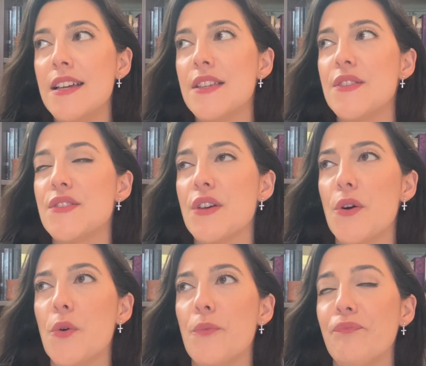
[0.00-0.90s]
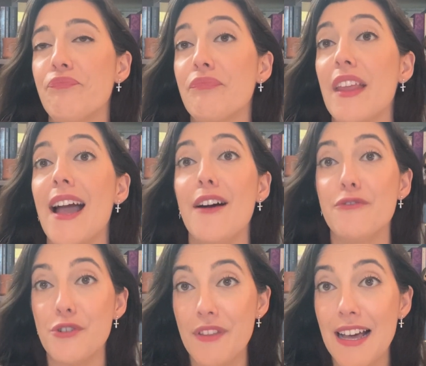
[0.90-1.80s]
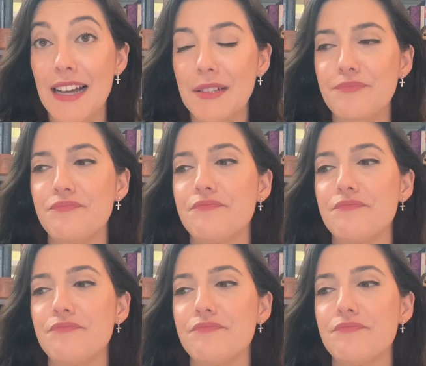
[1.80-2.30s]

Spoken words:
So after that,